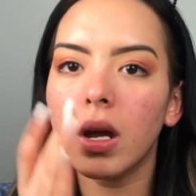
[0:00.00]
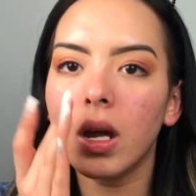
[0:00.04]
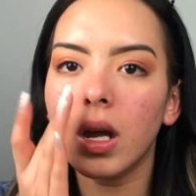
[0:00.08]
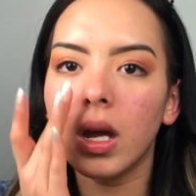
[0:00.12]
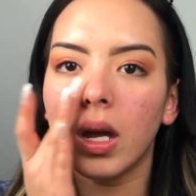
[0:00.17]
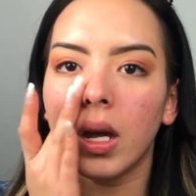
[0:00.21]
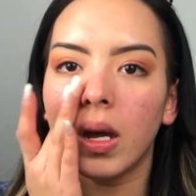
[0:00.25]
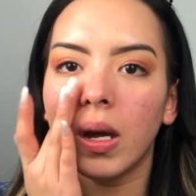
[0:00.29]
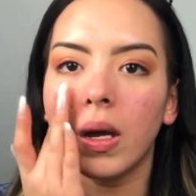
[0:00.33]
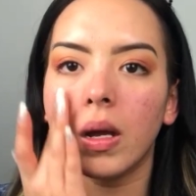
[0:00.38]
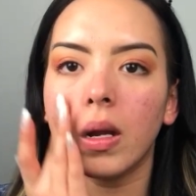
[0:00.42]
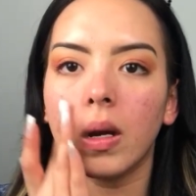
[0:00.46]

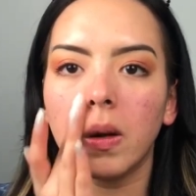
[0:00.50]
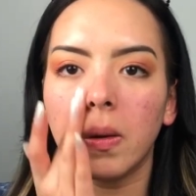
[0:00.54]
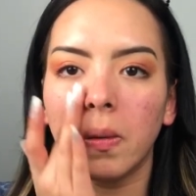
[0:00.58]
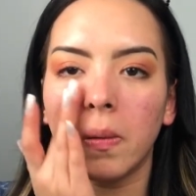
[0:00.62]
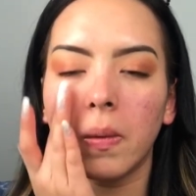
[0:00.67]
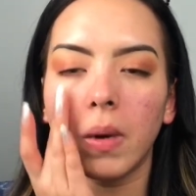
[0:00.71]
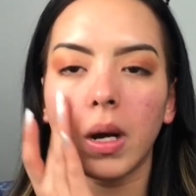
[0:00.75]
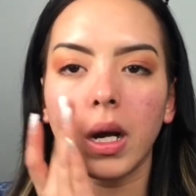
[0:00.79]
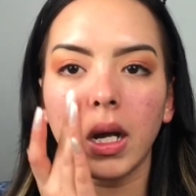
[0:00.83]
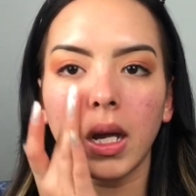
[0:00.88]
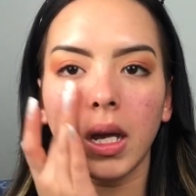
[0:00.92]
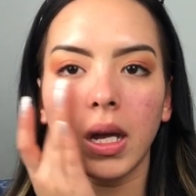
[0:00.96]
and
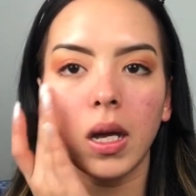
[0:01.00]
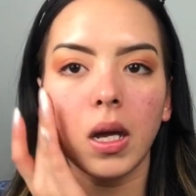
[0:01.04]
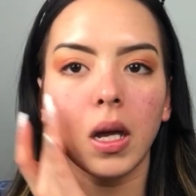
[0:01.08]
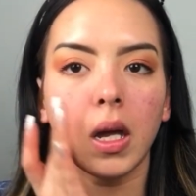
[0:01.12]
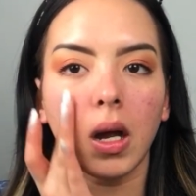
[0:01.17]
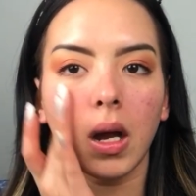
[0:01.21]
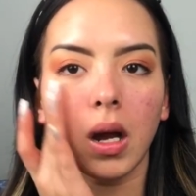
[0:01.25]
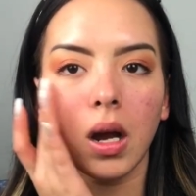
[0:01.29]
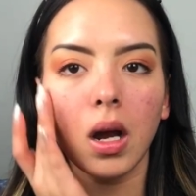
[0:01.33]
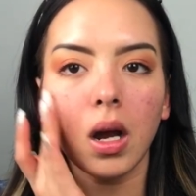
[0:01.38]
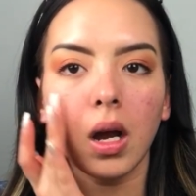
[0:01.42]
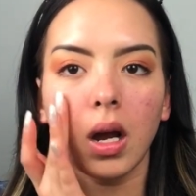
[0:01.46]
right
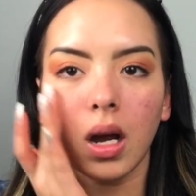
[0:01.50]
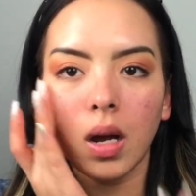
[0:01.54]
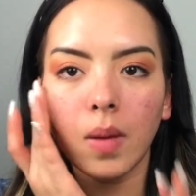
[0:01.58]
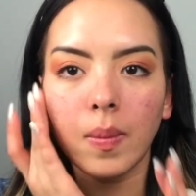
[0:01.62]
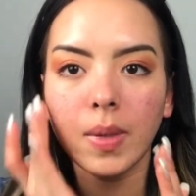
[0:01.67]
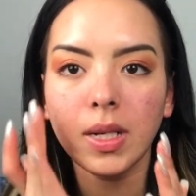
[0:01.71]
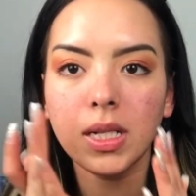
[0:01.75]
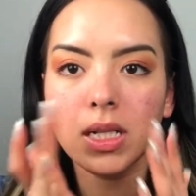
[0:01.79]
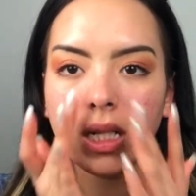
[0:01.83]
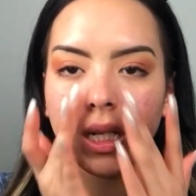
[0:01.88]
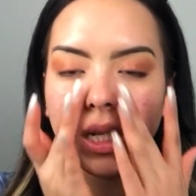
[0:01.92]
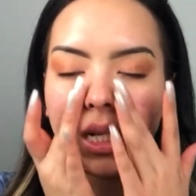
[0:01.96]
here on
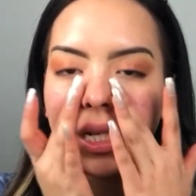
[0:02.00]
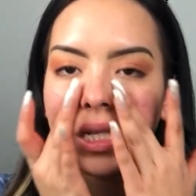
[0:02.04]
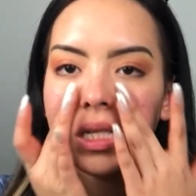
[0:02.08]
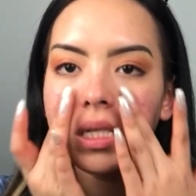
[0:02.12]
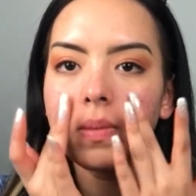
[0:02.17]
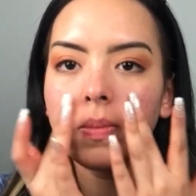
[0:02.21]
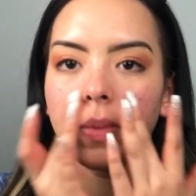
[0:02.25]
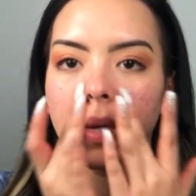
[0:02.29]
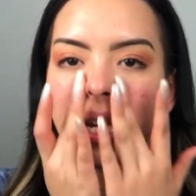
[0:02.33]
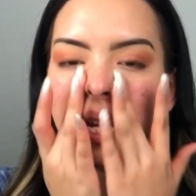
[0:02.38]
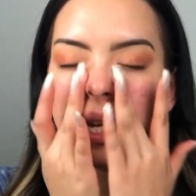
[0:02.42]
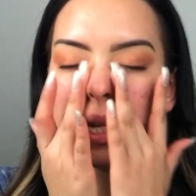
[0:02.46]
my cheeks
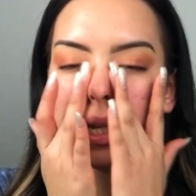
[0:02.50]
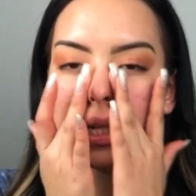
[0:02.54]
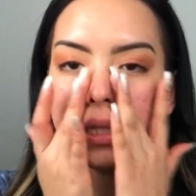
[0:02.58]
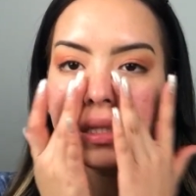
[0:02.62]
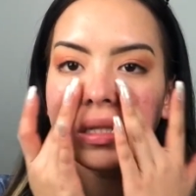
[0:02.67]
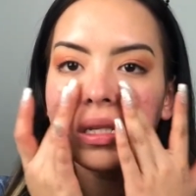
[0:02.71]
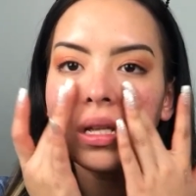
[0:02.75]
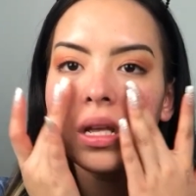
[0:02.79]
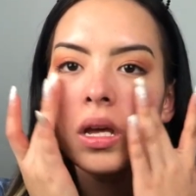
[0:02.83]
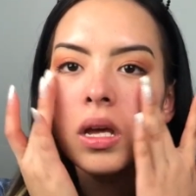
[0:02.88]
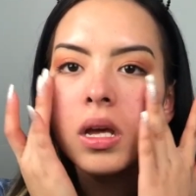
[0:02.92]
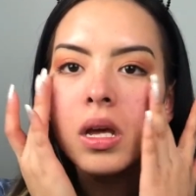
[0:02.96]
because
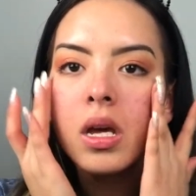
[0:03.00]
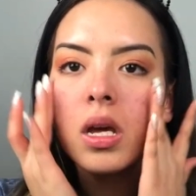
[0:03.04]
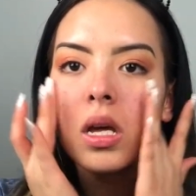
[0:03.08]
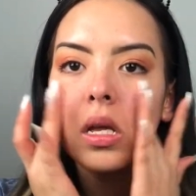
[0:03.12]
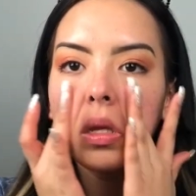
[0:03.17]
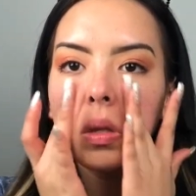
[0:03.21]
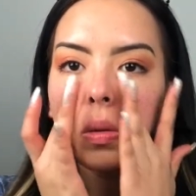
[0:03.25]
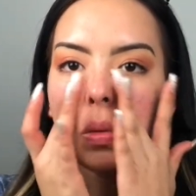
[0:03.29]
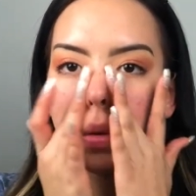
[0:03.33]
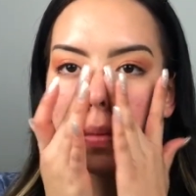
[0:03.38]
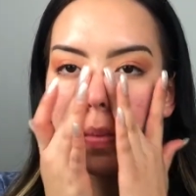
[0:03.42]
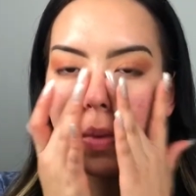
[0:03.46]

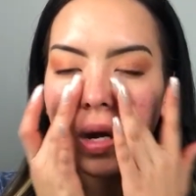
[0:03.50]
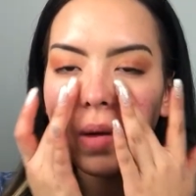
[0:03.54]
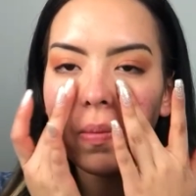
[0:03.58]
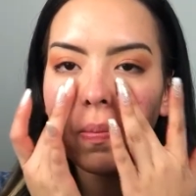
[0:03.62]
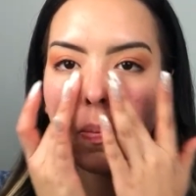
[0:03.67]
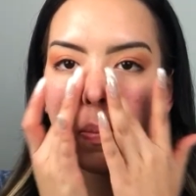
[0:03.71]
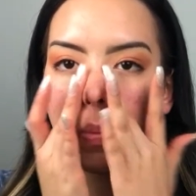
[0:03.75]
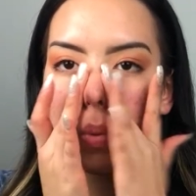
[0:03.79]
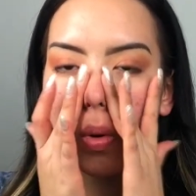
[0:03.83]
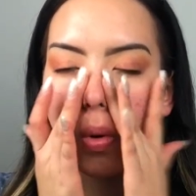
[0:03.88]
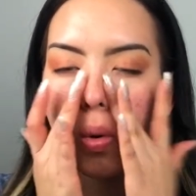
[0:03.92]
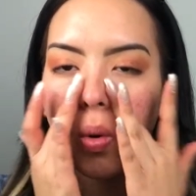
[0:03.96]
it's where my
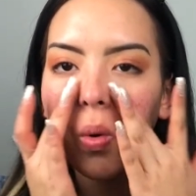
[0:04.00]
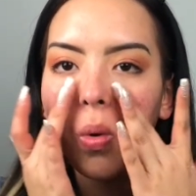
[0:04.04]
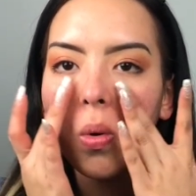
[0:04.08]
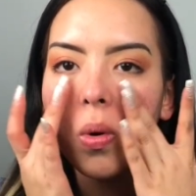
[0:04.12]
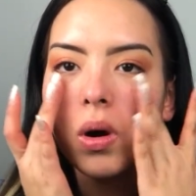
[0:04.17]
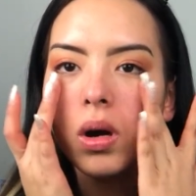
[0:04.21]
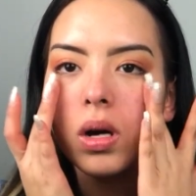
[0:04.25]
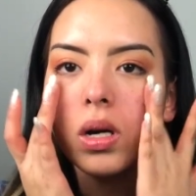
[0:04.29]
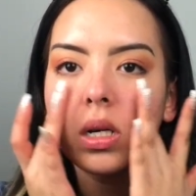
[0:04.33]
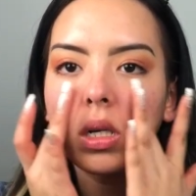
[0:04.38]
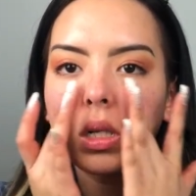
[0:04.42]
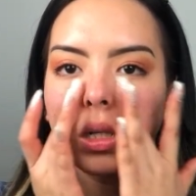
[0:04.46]

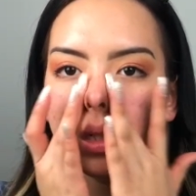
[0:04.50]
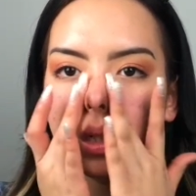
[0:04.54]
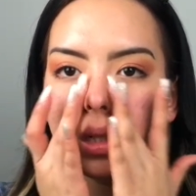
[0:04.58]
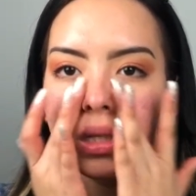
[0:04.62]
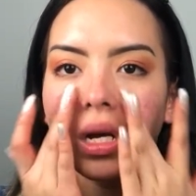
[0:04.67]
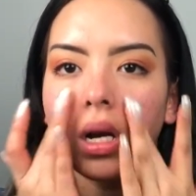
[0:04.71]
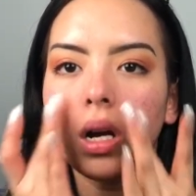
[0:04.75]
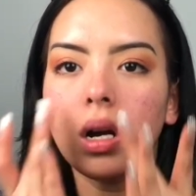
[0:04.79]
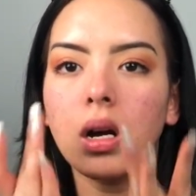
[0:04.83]
pores